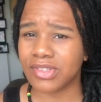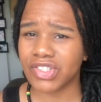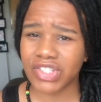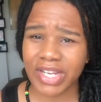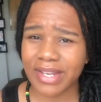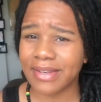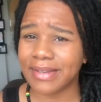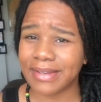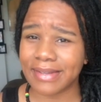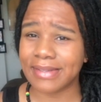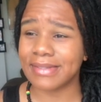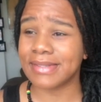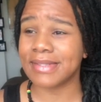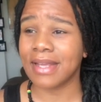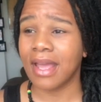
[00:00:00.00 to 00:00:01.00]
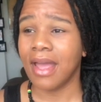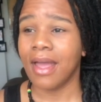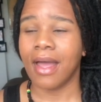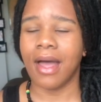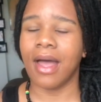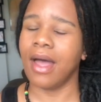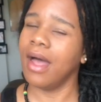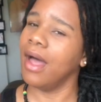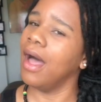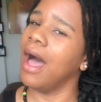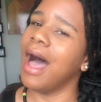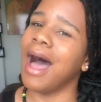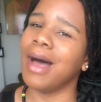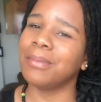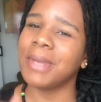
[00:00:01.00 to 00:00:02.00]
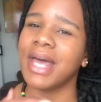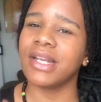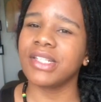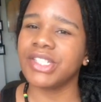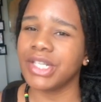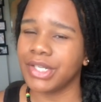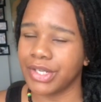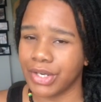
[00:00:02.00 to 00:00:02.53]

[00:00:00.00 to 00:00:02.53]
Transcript: chitlins. I'm not a chitlin